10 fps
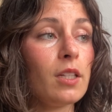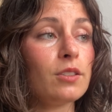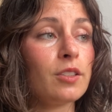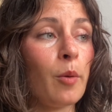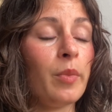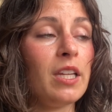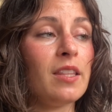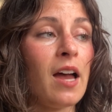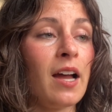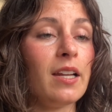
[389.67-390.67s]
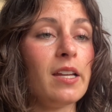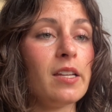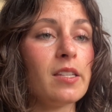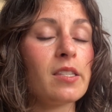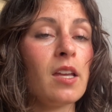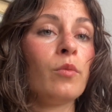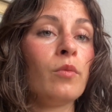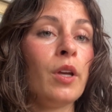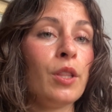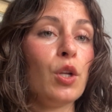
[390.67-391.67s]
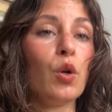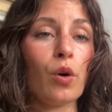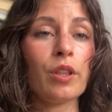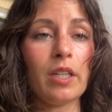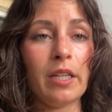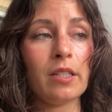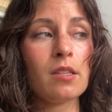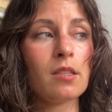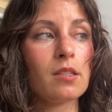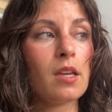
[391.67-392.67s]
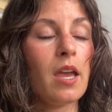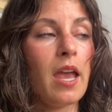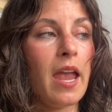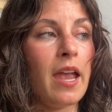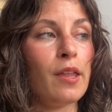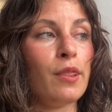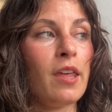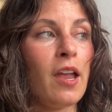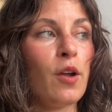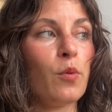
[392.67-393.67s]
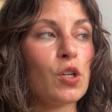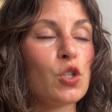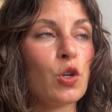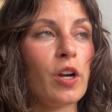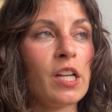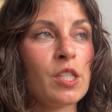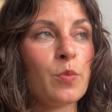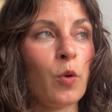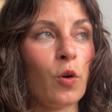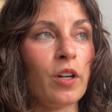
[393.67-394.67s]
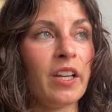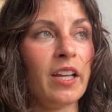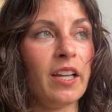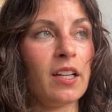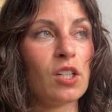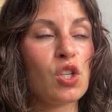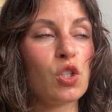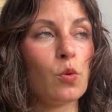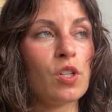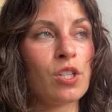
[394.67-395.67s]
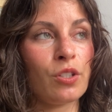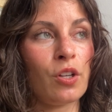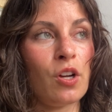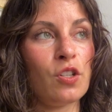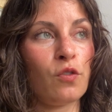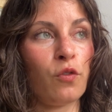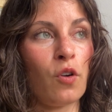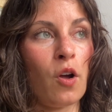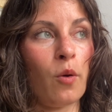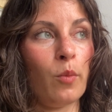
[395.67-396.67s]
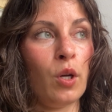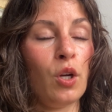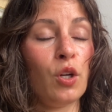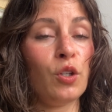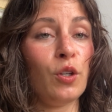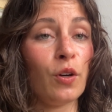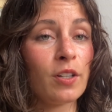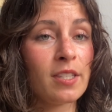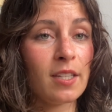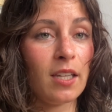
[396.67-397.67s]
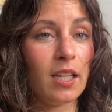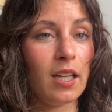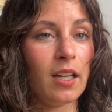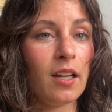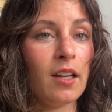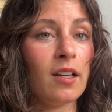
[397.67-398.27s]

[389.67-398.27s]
somebody that is in the Northeast, and they were transporting sewage sludge from New York City